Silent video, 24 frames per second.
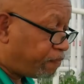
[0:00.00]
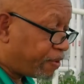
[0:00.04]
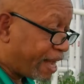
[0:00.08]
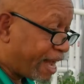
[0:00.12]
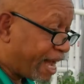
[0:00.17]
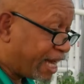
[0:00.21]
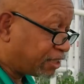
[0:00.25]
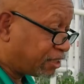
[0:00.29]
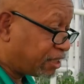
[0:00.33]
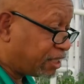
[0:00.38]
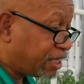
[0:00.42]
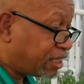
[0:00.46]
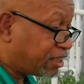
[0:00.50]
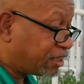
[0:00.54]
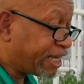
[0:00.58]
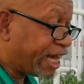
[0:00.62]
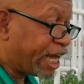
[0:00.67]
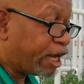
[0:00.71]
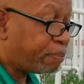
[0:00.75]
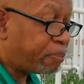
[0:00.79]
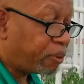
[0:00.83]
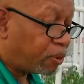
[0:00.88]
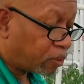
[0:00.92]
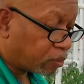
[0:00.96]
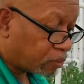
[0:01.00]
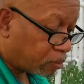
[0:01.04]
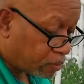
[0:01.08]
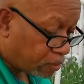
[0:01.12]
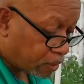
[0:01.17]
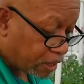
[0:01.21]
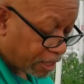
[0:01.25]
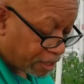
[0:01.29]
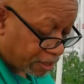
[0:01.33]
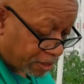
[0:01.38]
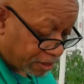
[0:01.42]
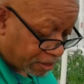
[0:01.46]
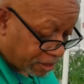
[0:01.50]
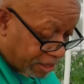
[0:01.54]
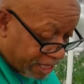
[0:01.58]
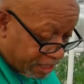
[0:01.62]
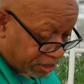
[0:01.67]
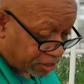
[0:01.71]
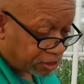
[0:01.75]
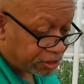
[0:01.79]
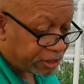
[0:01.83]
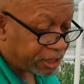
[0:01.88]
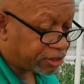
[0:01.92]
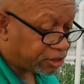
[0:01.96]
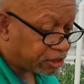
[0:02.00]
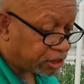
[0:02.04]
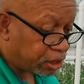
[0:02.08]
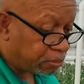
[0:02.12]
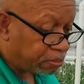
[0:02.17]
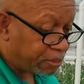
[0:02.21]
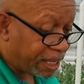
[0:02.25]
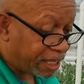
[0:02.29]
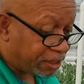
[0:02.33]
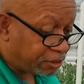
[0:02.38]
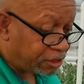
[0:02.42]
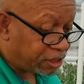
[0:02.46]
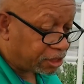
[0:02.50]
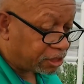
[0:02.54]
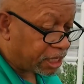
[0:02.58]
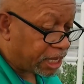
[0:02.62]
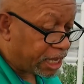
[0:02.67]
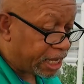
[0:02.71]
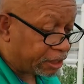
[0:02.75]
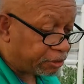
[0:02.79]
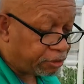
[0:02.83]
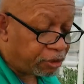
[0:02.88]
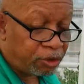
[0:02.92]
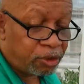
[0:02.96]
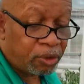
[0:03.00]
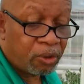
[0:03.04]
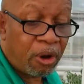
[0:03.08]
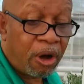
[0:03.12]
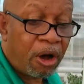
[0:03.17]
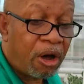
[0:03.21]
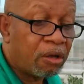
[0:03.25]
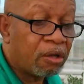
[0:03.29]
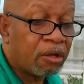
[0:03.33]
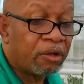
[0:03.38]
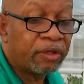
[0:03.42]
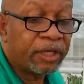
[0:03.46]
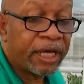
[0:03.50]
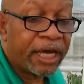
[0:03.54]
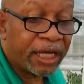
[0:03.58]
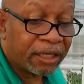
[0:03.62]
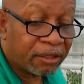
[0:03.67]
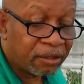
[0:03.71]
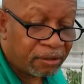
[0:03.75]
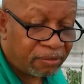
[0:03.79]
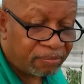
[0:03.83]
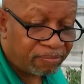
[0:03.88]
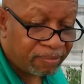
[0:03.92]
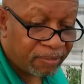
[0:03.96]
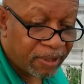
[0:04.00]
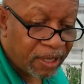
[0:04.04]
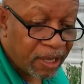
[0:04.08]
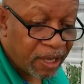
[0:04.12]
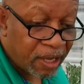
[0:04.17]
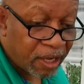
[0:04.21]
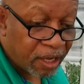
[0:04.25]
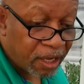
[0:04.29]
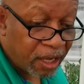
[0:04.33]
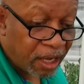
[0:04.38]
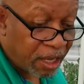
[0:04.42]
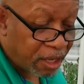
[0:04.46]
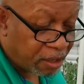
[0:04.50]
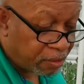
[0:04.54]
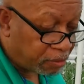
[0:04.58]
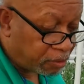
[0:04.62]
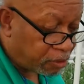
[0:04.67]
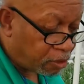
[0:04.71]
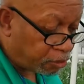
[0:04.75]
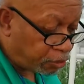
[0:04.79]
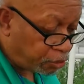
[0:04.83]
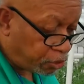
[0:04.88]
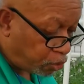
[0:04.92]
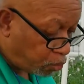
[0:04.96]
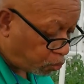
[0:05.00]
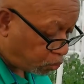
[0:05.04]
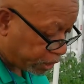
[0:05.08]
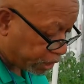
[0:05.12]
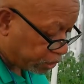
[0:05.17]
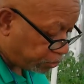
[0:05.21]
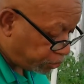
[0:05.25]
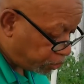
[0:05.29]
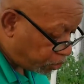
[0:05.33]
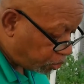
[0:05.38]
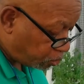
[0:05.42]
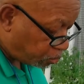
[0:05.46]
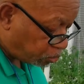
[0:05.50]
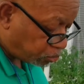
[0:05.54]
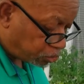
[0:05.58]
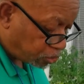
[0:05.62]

As an example, this system is designed to do all of that. You can use